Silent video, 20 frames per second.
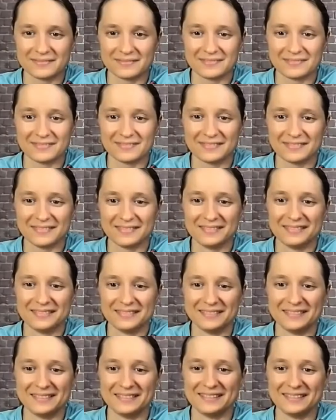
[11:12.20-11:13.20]

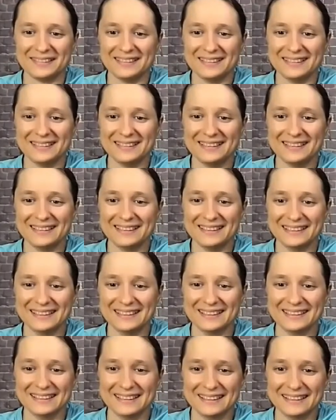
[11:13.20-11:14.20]

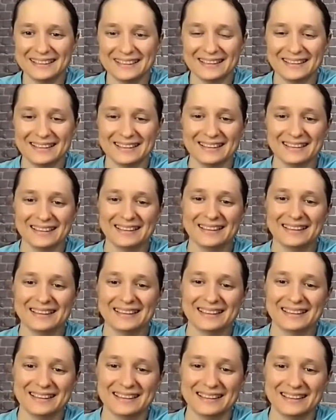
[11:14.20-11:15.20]

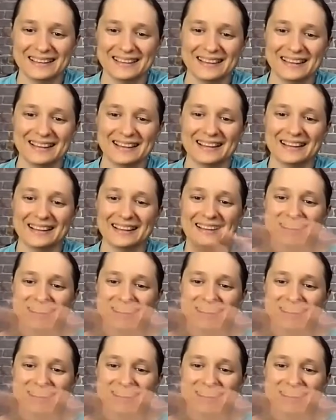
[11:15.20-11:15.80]
(not speaking)